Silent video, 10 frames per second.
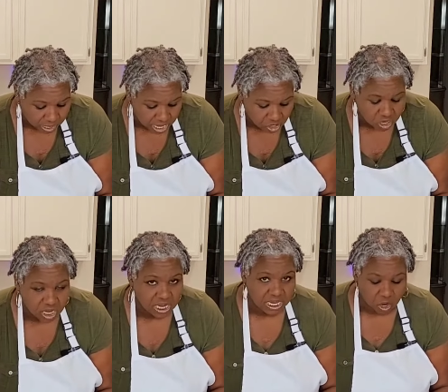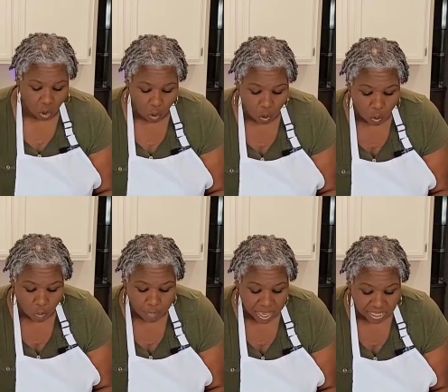Okay, you're going to get a
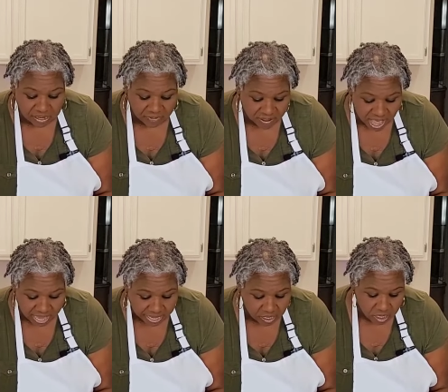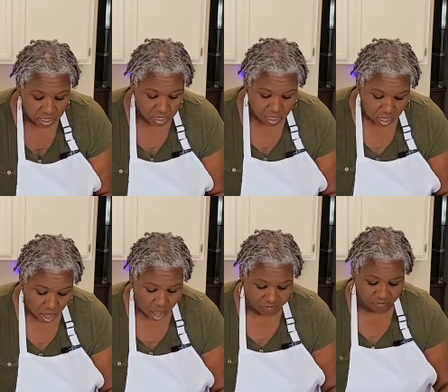whole melon vine
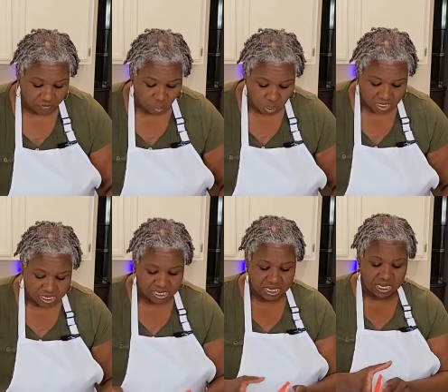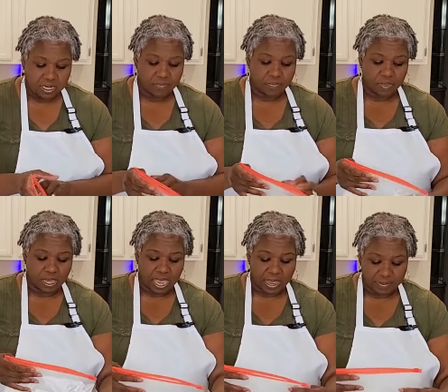off of one seed.
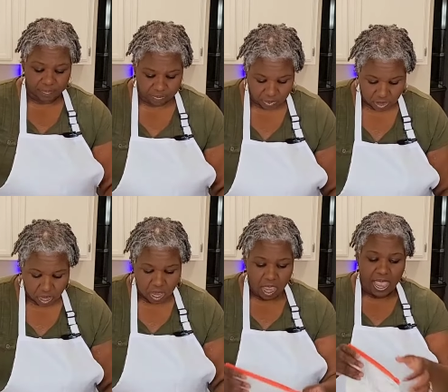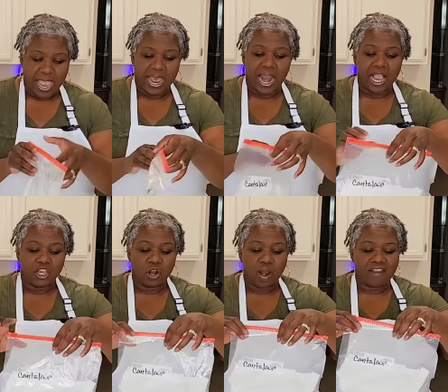Okay, and
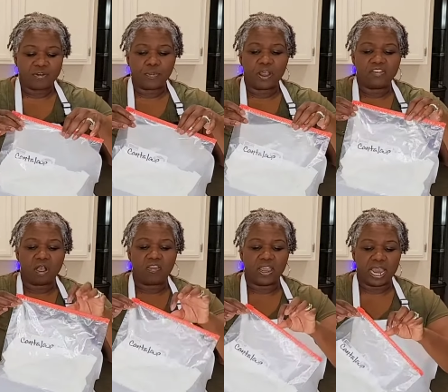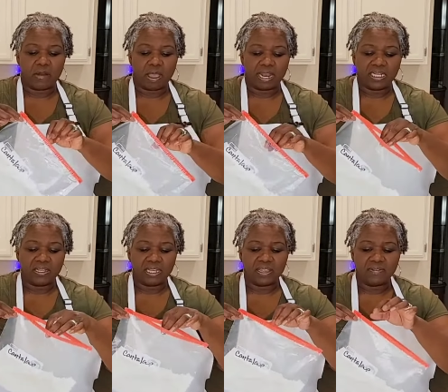you don't have to press all the air out.
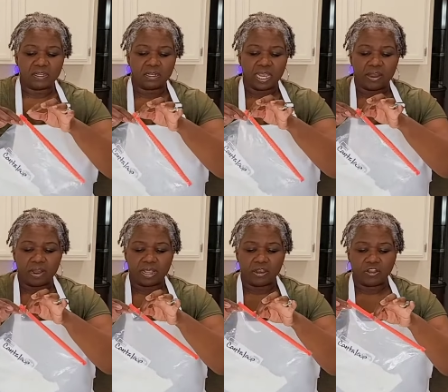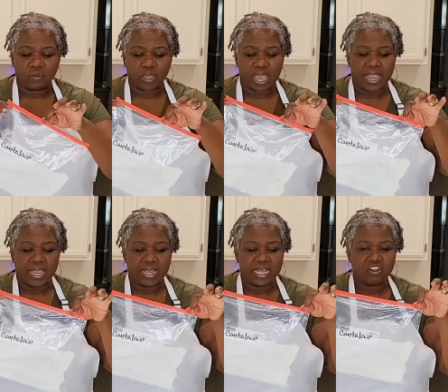I'll leave a little air in there. It's
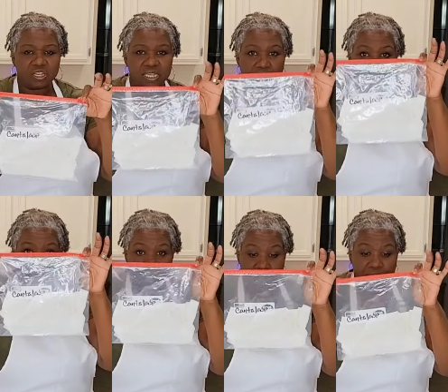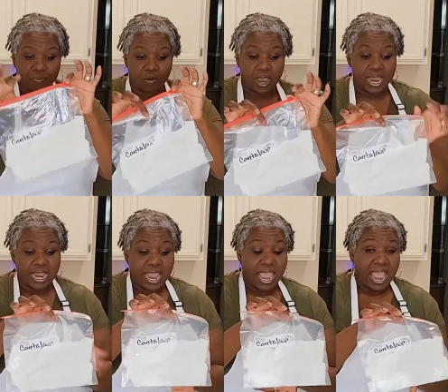okay. And then just zip it up,
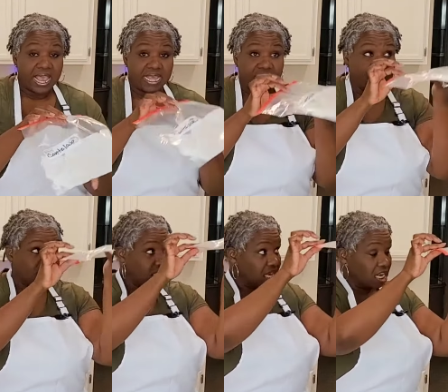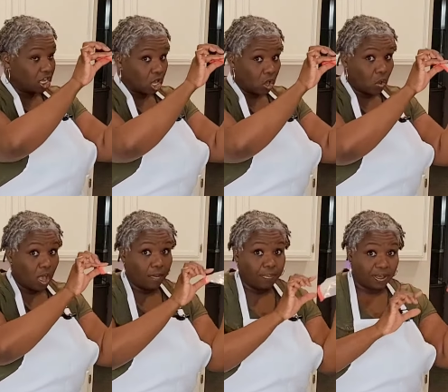right? And then this is going to
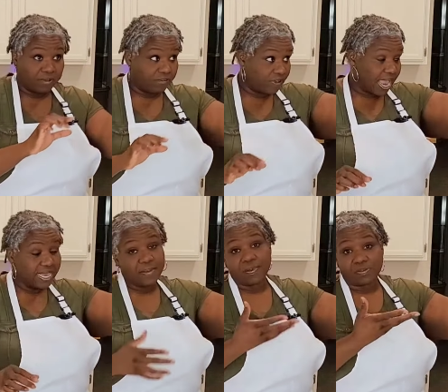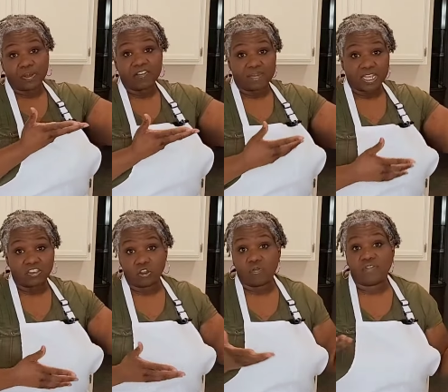go above. I keep it above my stove.